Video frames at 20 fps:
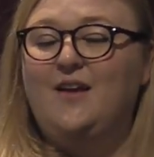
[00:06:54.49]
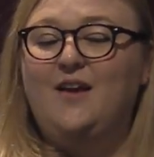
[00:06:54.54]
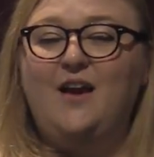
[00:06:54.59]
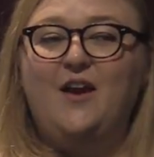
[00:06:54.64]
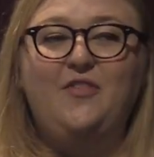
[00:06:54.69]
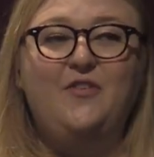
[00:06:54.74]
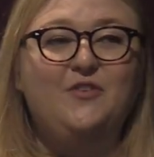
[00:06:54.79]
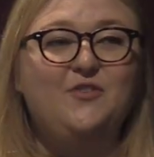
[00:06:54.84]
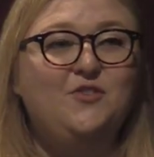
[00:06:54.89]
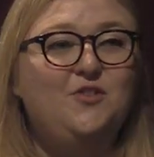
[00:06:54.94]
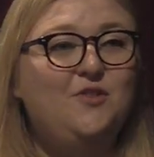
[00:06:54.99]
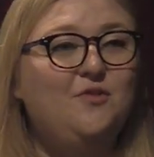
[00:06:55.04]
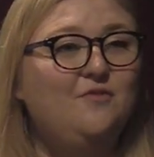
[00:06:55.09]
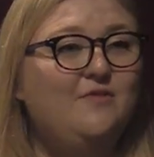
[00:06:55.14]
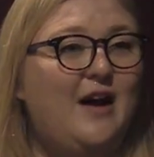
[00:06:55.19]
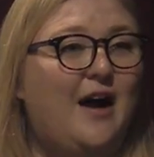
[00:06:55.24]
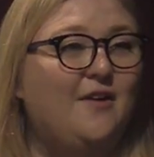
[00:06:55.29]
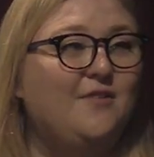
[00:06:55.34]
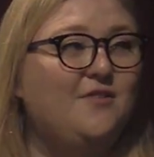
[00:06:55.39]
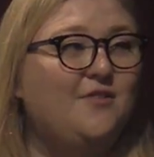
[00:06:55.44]
And there's two
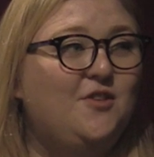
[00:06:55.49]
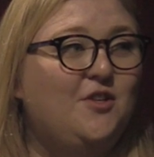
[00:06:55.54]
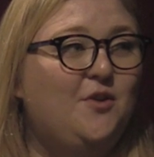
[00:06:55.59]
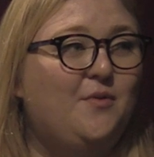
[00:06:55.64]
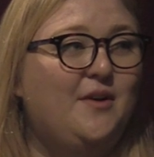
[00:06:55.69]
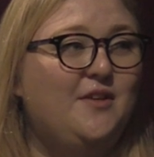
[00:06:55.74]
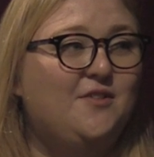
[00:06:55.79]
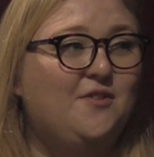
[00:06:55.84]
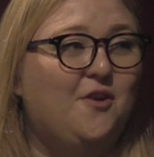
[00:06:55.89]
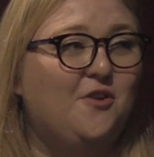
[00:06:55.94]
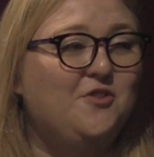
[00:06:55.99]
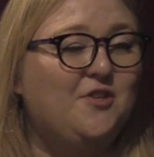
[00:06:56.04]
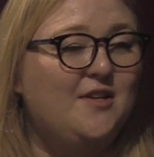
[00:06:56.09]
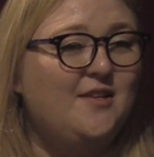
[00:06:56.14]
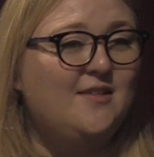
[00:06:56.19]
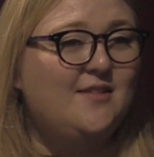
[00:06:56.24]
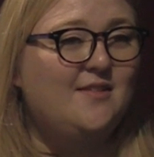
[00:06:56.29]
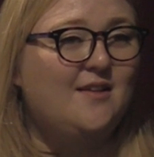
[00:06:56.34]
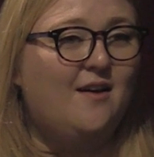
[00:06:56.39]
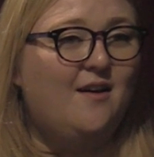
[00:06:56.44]
routes to doing
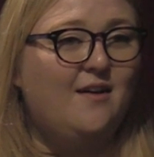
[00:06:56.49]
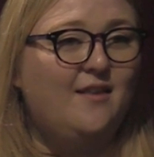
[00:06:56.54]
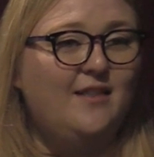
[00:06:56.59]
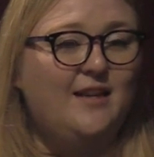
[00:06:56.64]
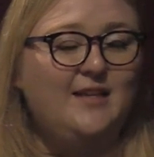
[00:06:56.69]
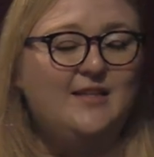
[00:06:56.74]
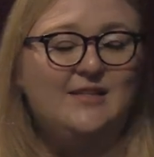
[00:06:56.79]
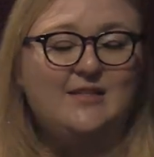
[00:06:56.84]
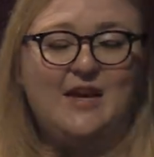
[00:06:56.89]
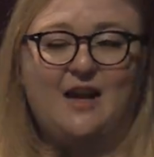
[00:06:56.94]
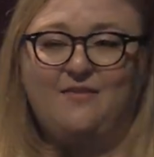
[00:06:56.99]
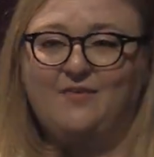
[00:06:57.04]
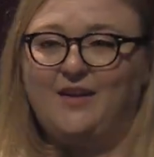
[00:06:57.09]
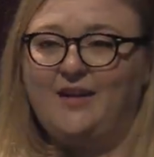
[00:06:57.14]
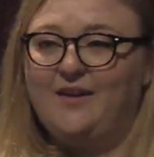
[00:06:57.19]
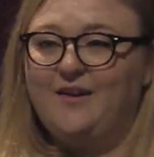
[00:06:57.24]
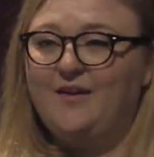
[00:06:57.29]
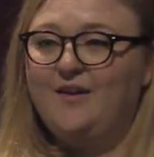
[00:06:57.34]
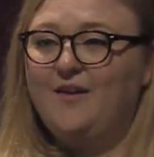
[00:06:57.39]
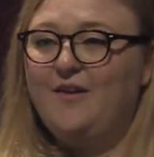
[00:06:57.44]
searches on LinkedIn
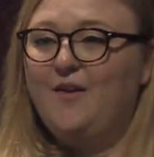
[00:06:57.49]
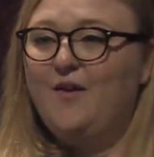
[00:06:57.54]
Navigator.